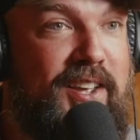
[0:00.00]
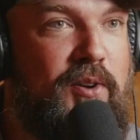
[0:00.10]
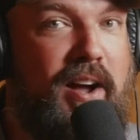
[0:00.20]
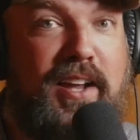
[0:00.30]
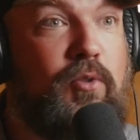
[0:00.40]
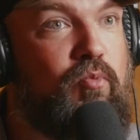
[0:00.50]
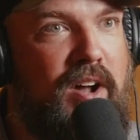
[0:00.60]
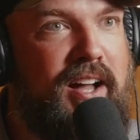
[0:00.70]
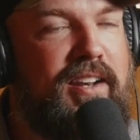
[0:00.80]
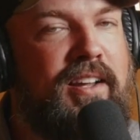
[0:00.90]
I can
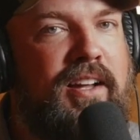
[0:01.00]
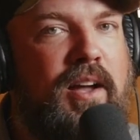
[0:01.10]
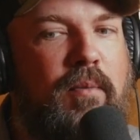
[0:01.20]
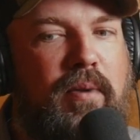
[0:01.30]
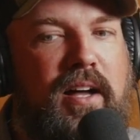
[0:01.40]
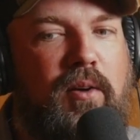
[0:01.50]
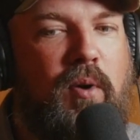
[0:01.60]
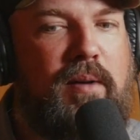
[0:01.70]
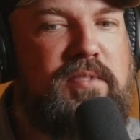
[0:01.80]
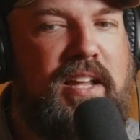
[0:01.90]
run. But
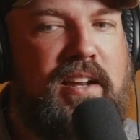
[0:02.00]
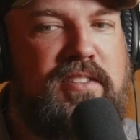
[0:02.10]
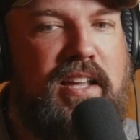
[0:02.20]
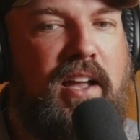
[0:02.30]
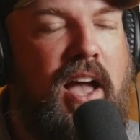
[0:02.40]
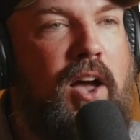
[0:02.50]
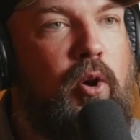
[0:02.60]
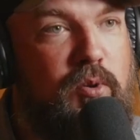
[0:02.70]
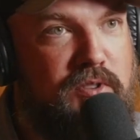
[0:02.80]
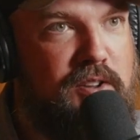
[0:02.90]
what I'm saying is like,
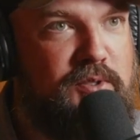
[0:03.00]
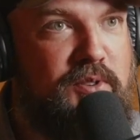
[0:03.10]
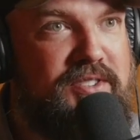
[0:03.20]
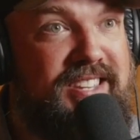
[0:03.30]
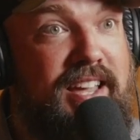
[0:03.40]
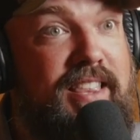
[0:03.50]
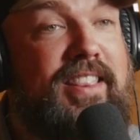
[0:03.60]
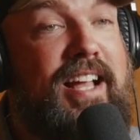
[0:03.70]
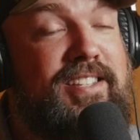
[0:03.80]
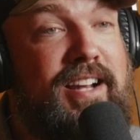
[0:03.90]
who's also to say that
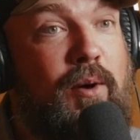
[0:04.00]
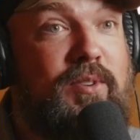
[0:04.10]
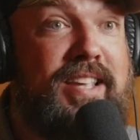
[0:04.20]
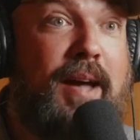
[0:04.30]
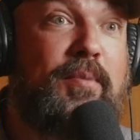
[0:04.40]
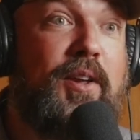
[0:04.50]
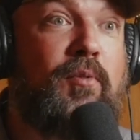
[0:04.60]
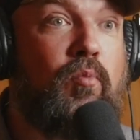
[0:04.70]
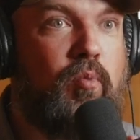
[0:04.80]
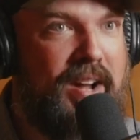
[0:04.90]
that's not what's
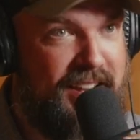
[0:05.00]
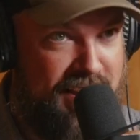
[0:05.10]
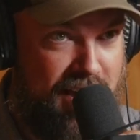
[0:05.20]
happening right now?